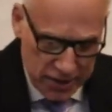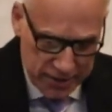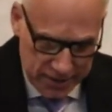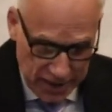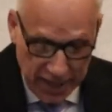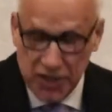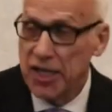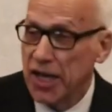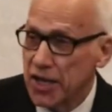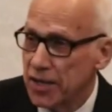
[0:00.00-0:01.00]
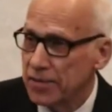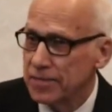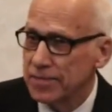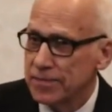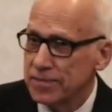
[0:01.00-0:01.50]
He did.
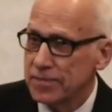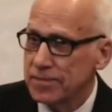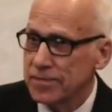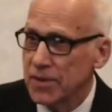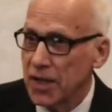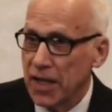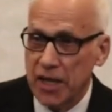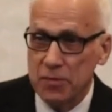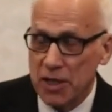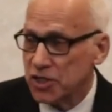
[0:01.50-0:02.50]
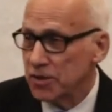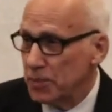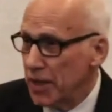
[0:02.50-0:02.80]
He must have been